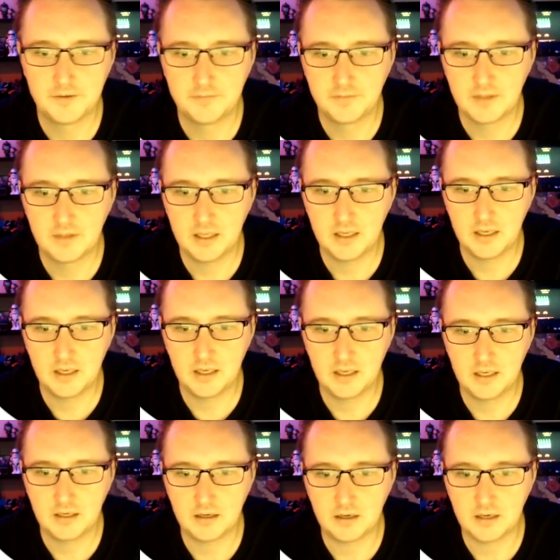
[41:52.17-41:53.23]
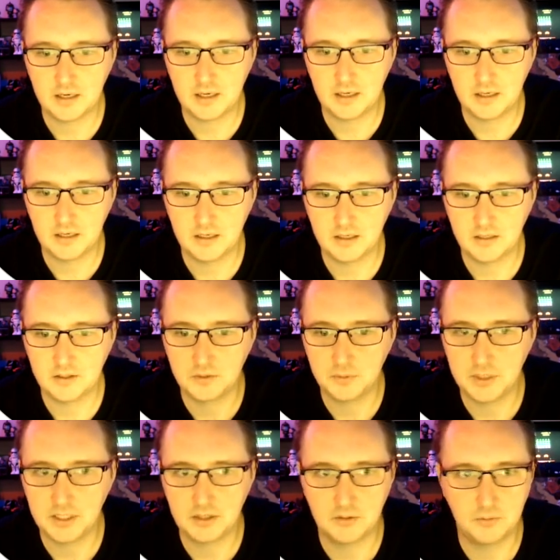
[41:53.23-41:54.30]
and I can tweak
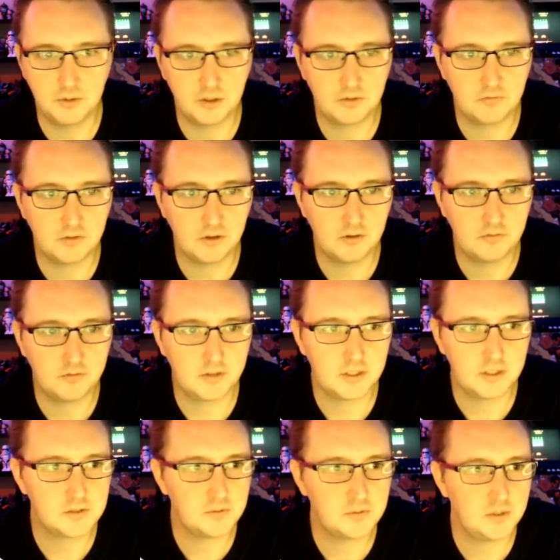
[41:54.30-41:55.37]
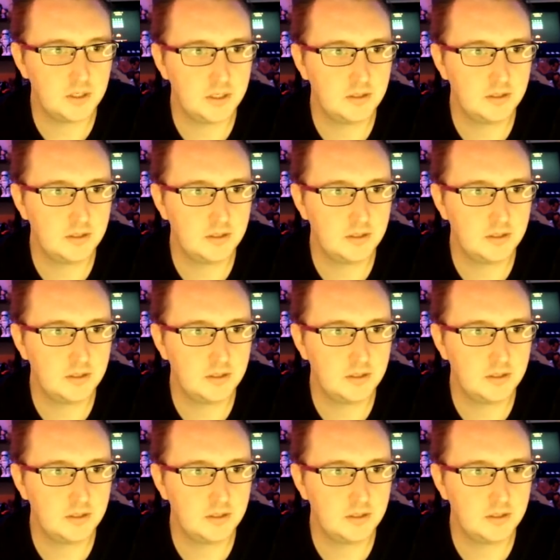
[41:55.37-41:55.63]
the workflow for this one.